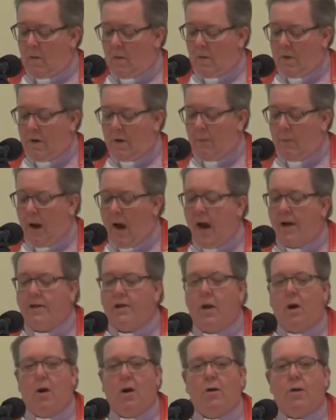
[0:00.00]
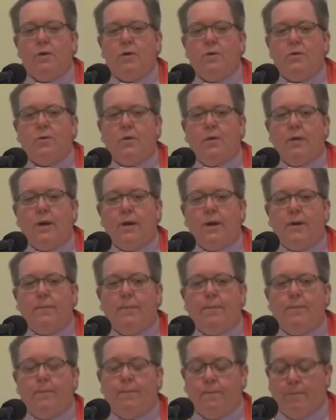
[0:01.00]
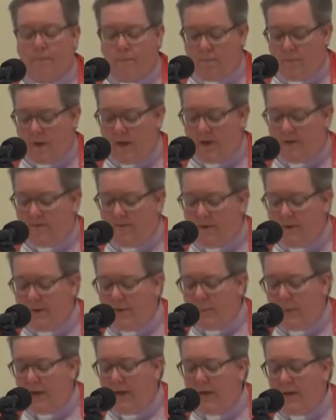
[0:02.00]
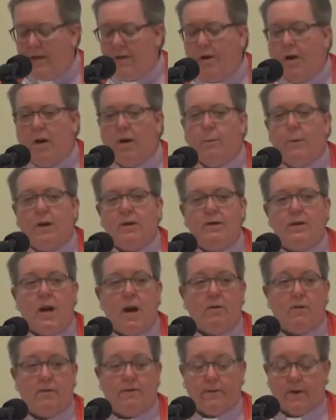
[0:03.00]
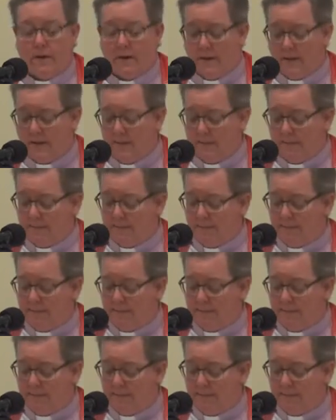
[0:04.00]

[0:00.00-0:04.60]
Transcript: We'll get back to honor shortly, because first we need to talk about sacrifice.